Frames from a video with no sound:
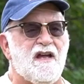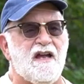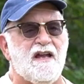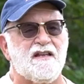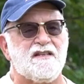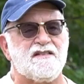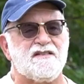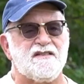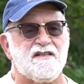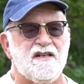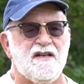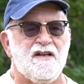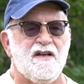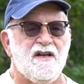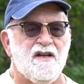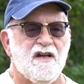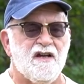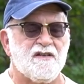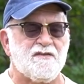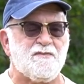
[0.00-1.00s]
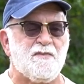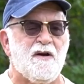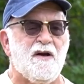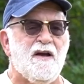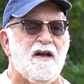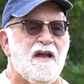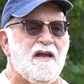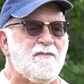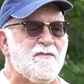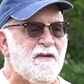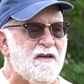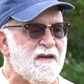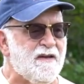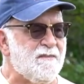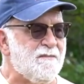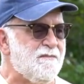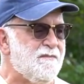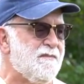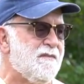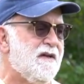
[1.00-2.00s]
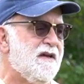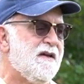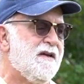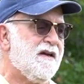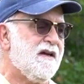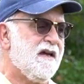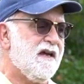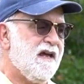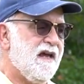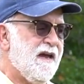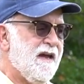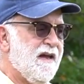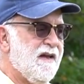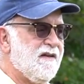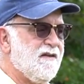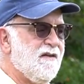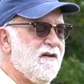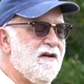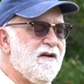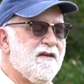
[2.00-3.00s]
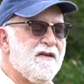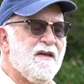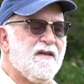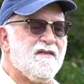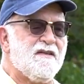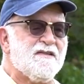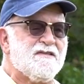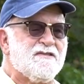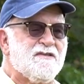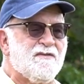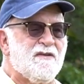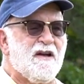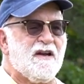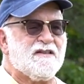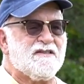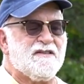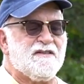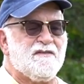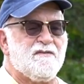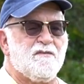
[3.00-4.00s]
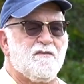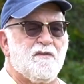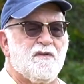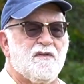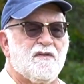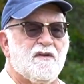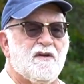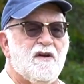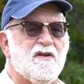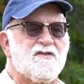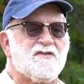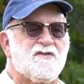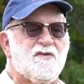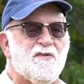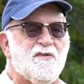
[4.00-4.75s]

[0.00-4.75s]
lights is behind me, and in this direction goes